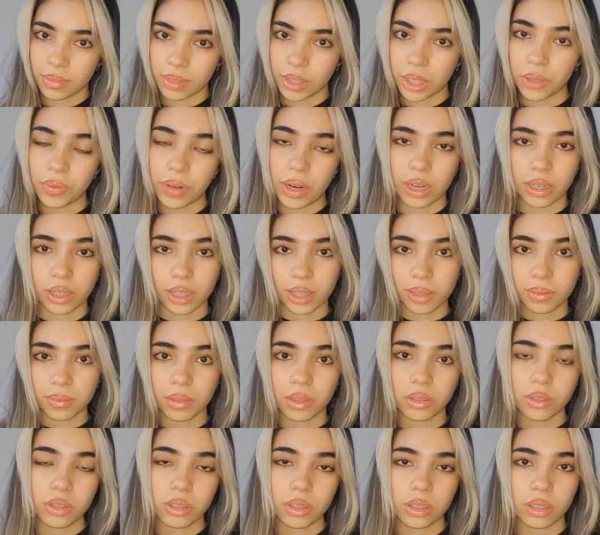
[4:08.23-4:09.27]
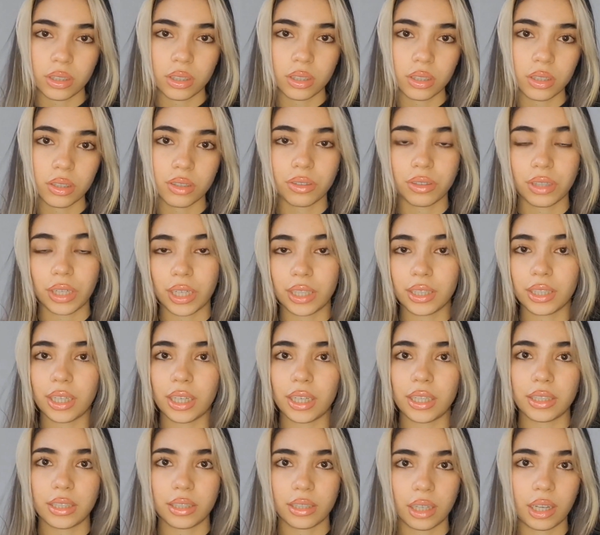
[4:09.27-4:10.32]
The rocking motion creates
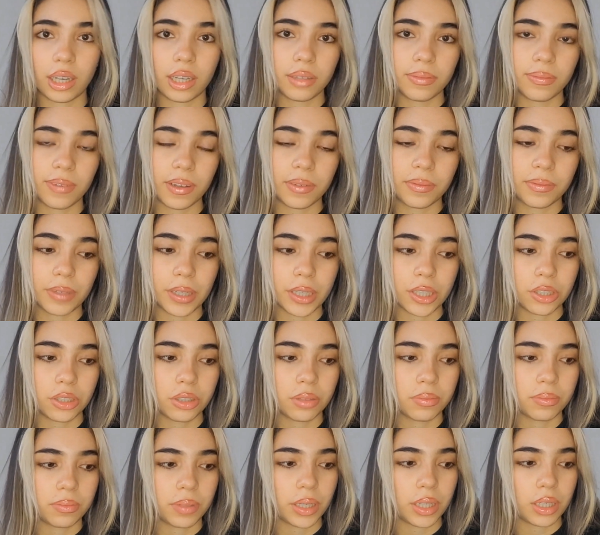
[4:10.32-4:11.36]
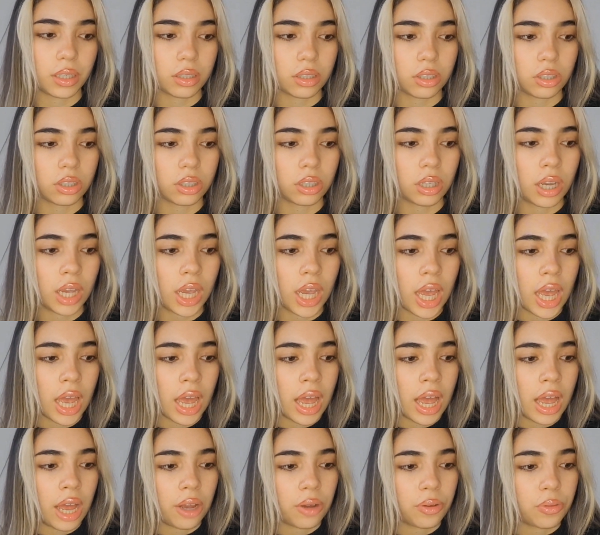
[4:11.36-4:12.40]
a slight vibration pitch,
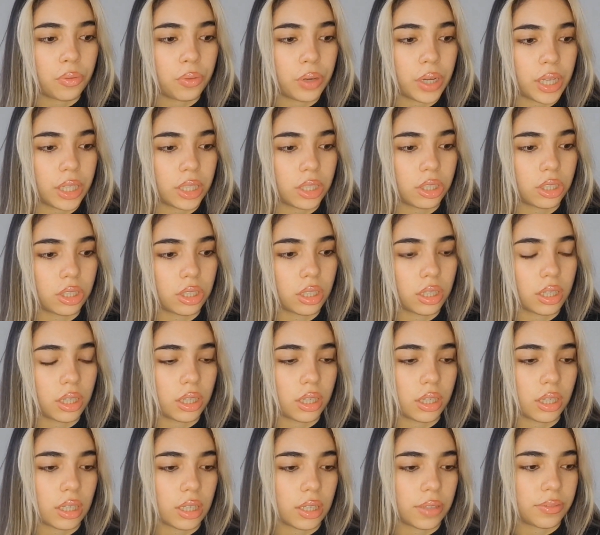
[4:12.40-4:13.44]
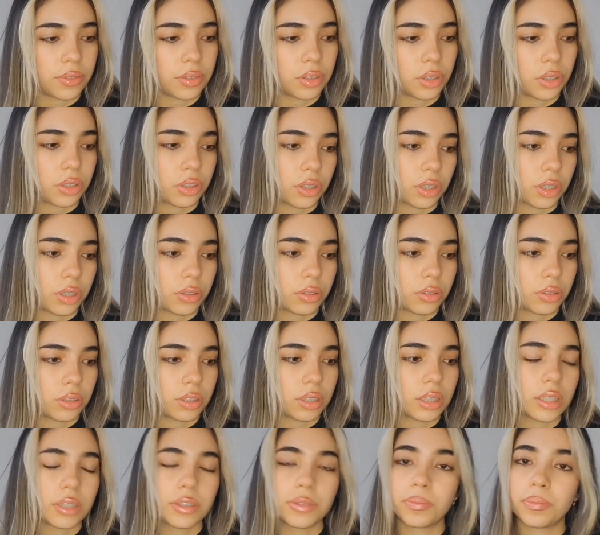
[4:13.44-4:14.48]
which gives your
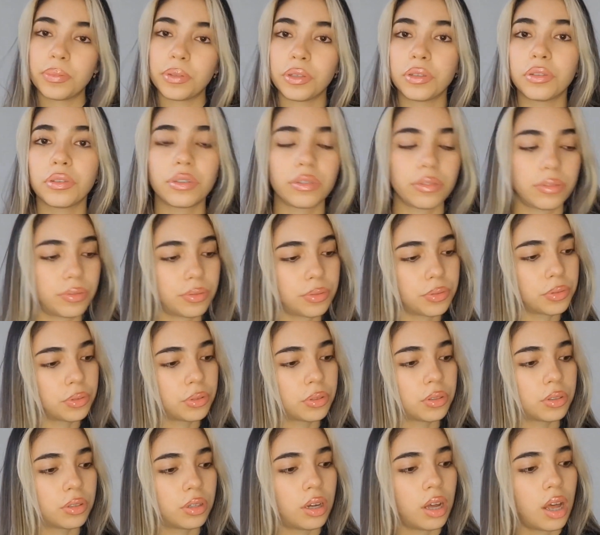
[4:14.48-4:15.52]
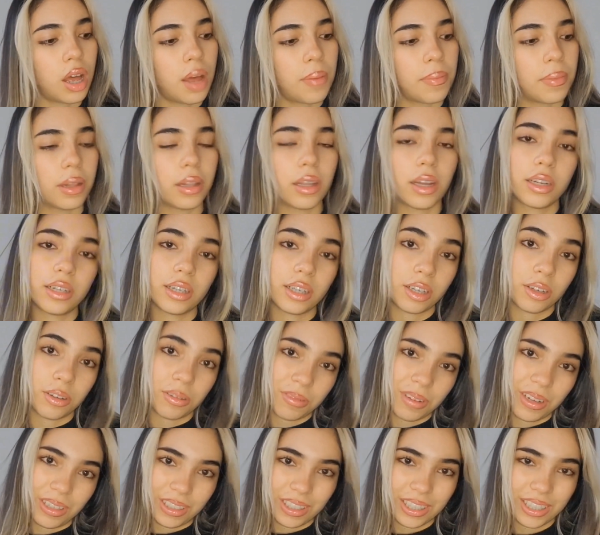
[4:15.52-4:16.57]
notes this beautiful melodic
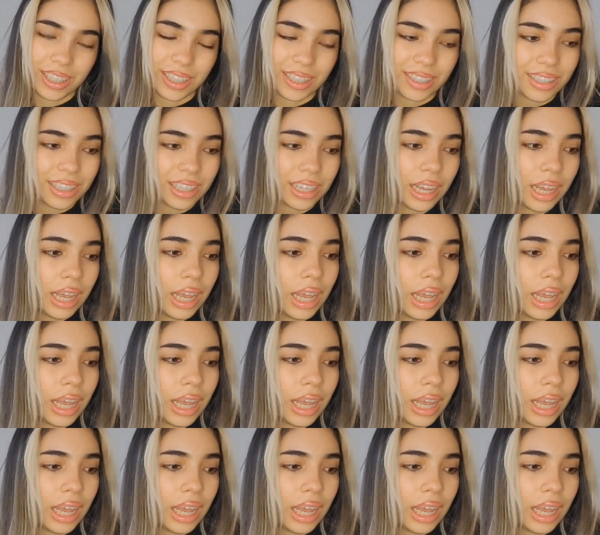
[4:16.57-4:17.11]
quality.